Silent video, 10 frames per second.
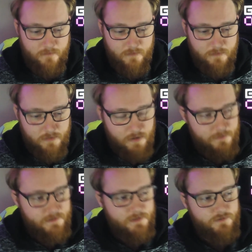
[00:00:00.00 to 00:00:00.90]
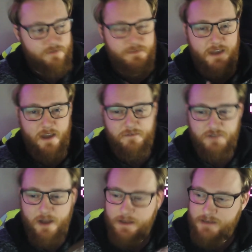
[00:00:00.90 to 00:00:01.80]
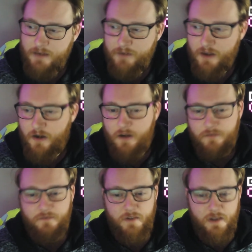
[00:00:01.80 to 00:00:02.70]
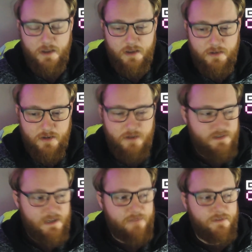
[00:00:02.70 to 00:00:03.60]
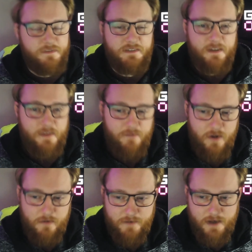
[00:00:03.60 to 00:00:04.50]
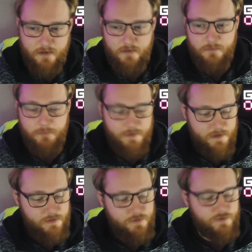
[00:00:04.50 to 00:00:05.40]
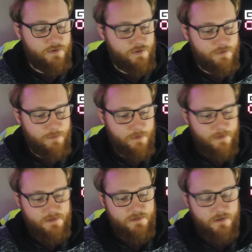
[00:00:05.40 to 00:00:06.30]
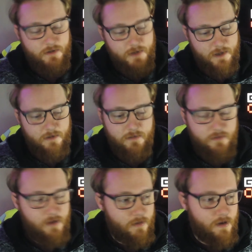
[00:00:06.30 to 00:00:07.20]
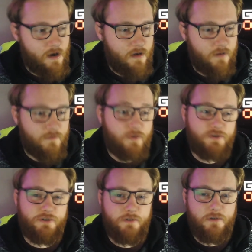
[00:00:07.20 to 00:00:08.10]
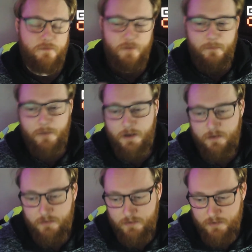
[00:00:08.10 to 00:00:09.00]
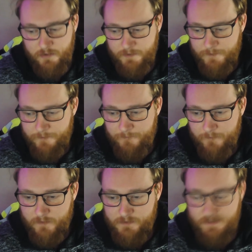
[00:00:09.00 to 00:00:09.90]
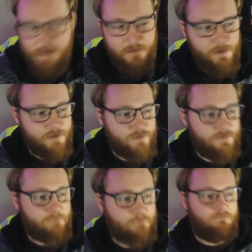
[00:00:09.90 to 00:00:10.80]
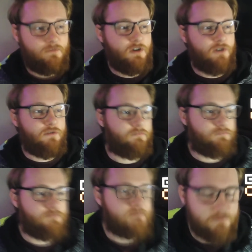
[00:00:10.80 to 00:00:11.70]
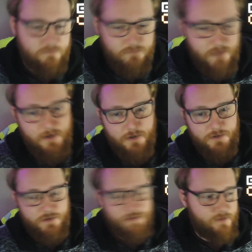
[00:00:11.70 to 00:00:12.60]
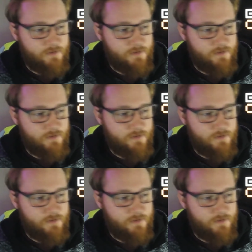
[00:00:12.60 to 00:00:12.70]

Go into their streams, have chats, have a laugh. Even if you stay there for half an hour, but then you can put a message in there. Okay, I've got to shoot off. I'm setting up my own stream. Cool. They know you stream.